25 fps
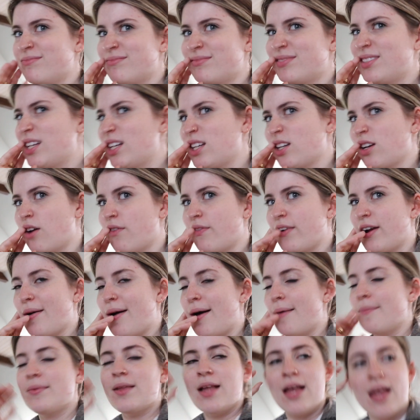didn't go very
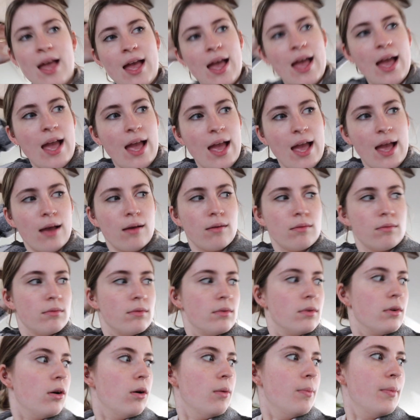well.
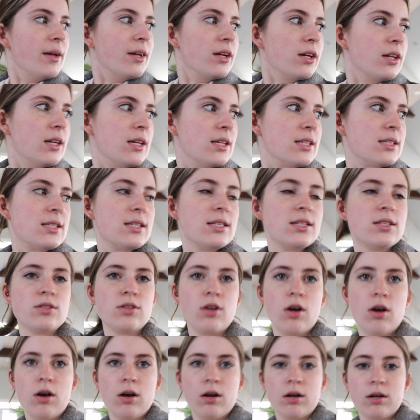Oh my goodness, this
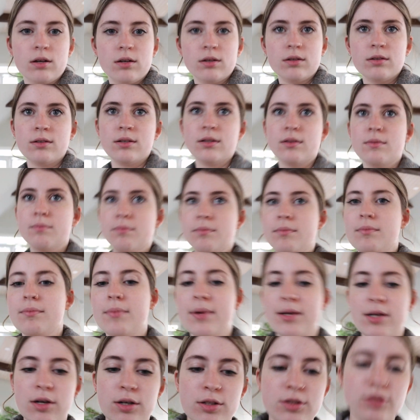dog.
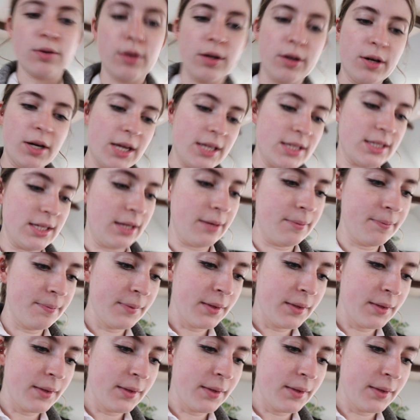My dog's going crazy.